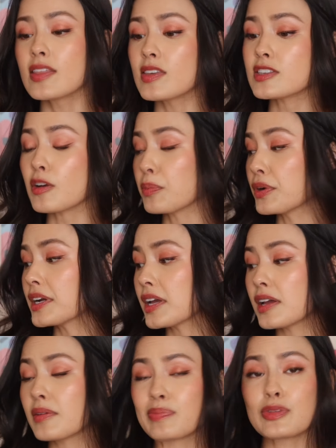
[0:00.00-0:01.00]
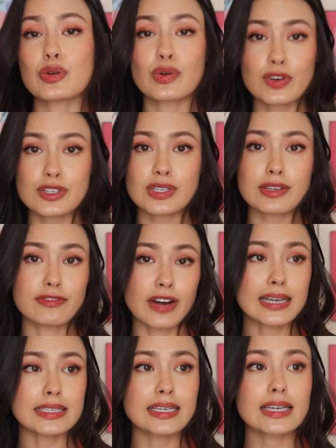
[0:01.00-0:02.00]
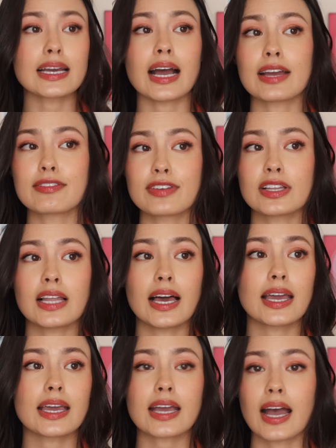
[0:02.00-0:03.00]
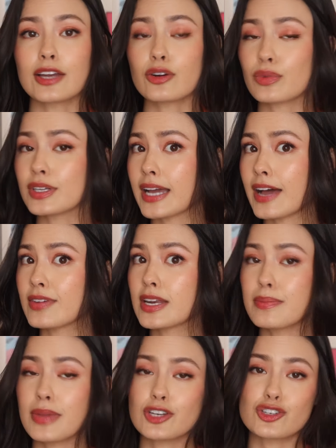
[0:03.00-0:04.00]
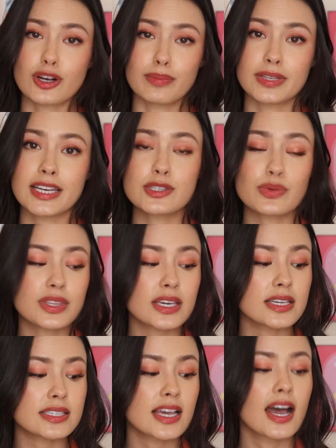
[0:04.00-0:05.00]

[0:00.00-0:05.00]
these are pretty universally friendly. I feel like I don't really have any major complaints with these.